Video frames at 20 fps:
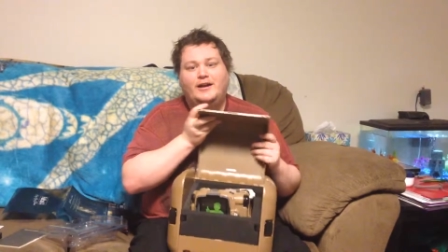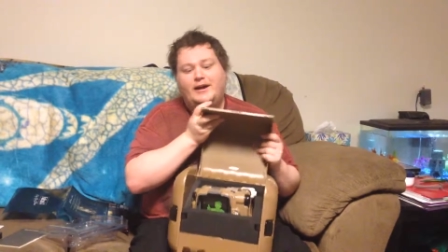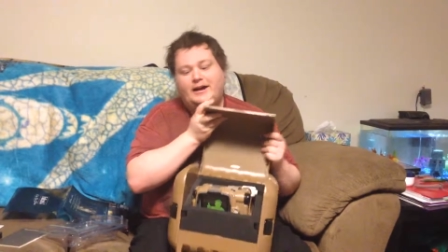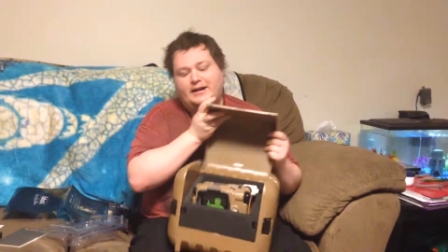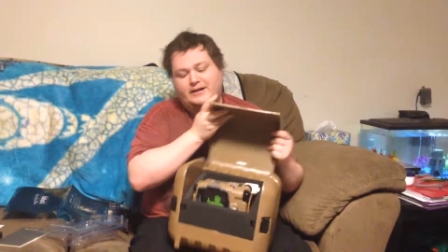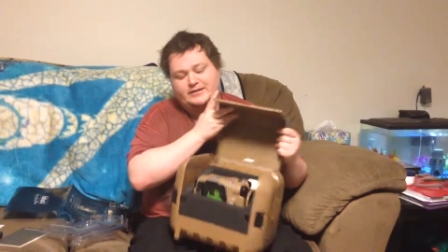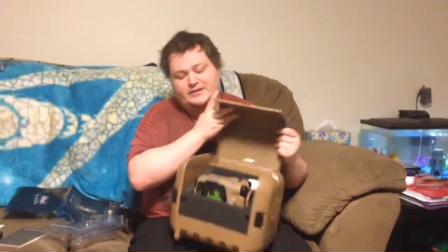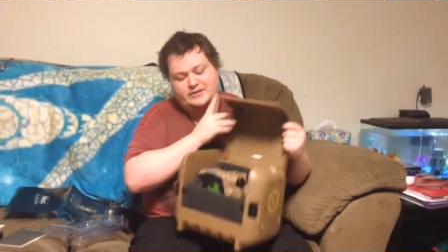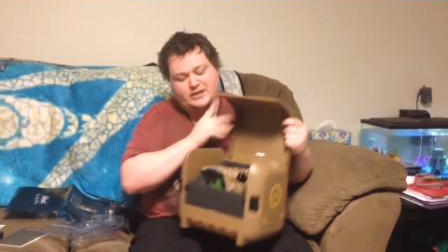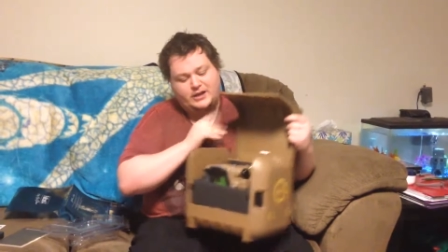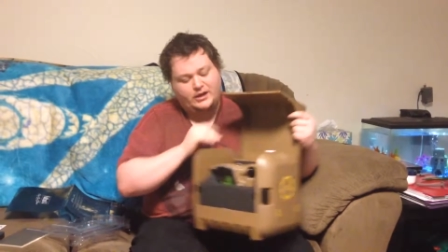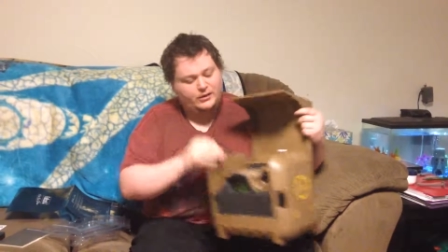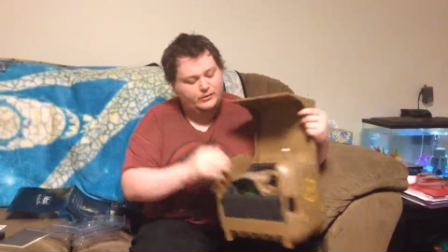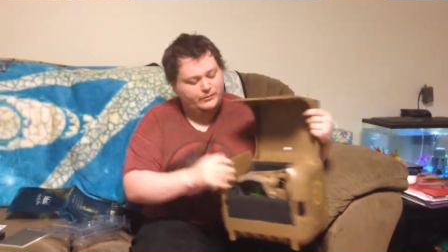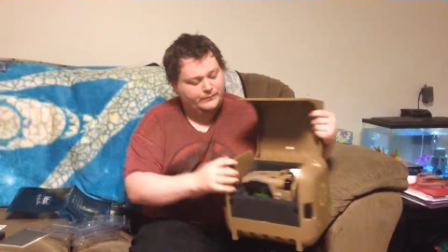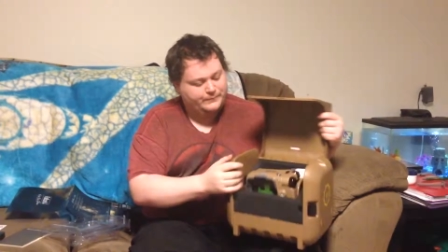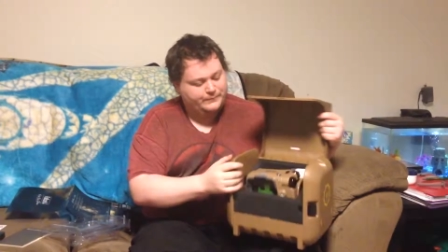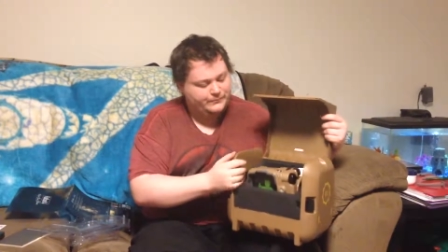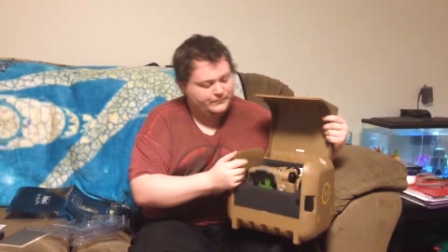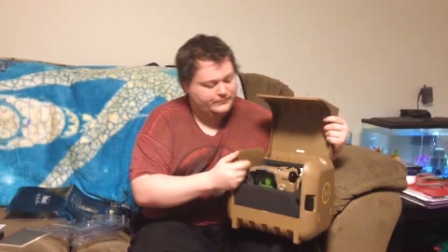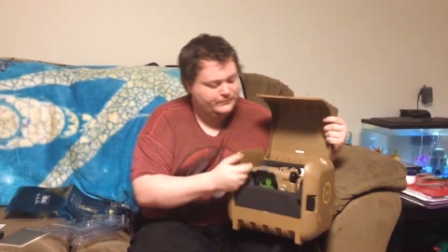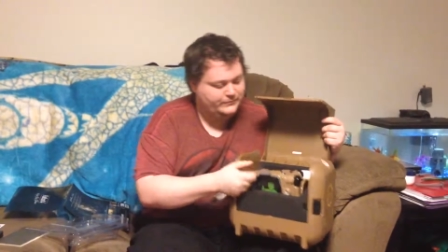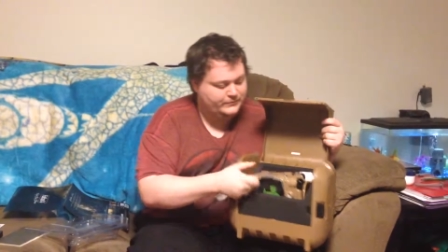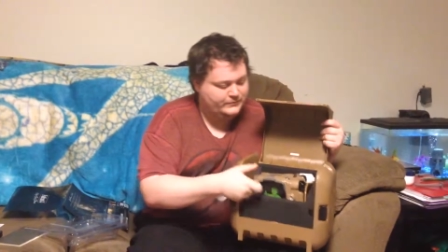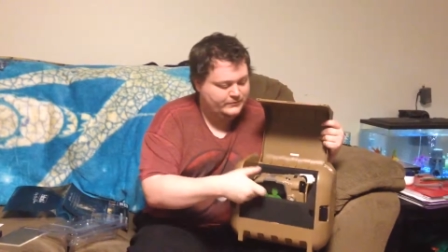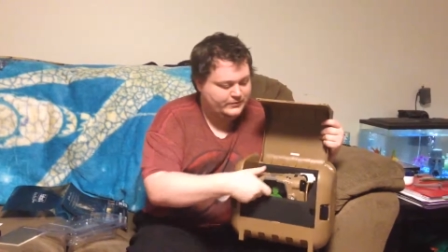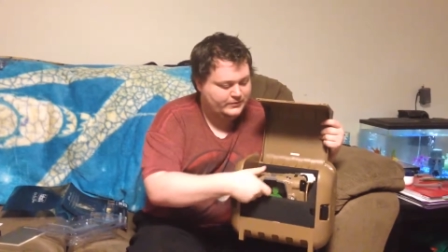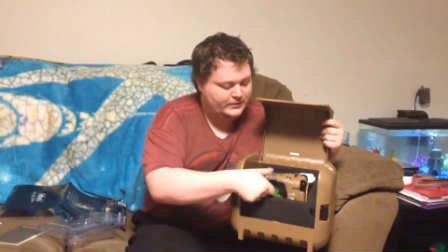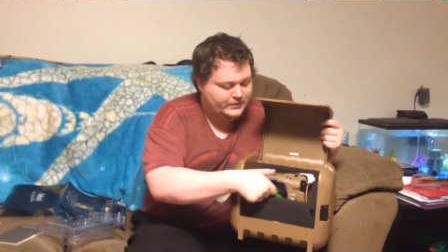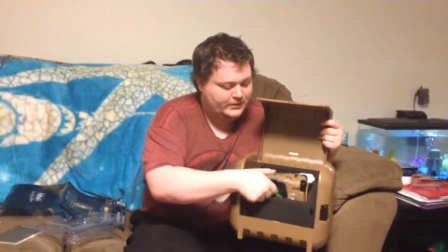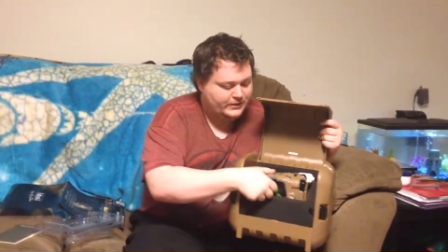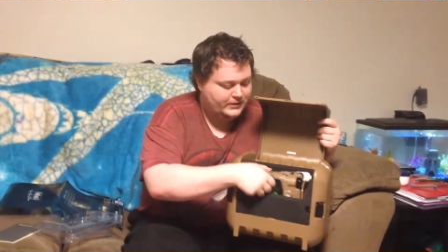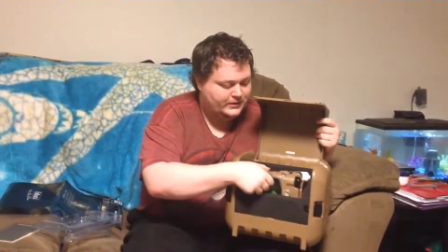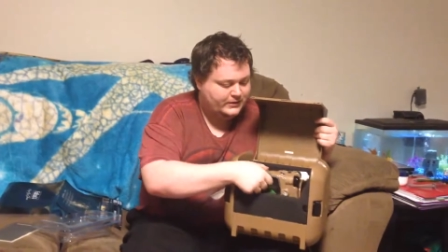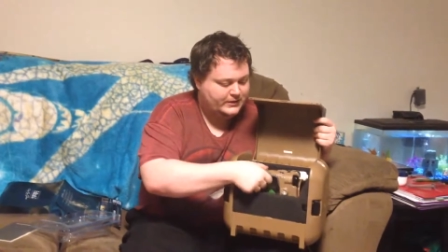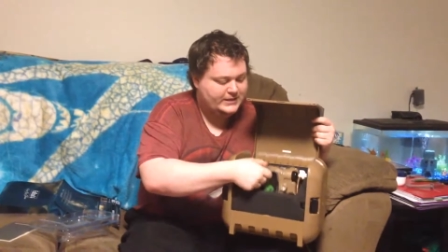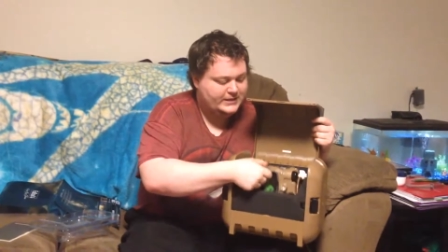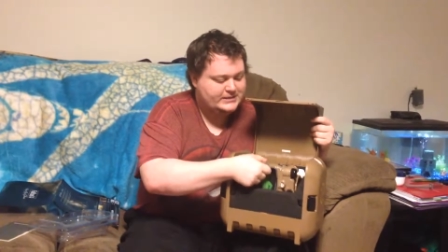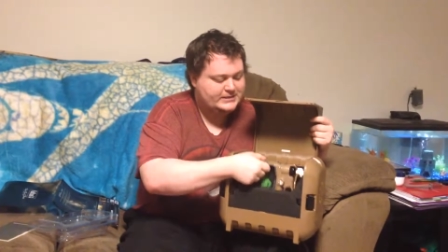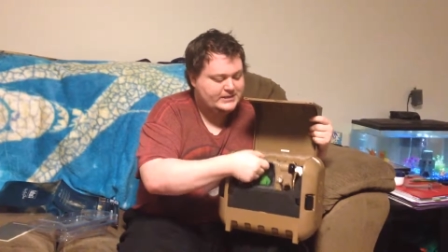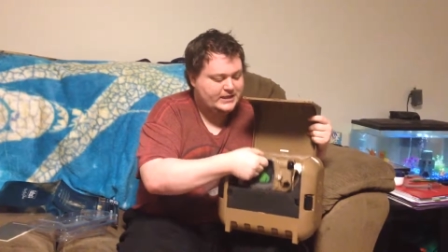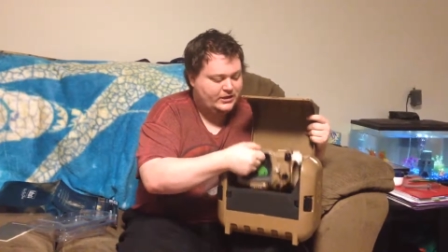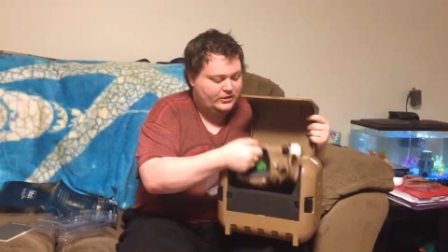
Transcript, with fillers: Alright, so let's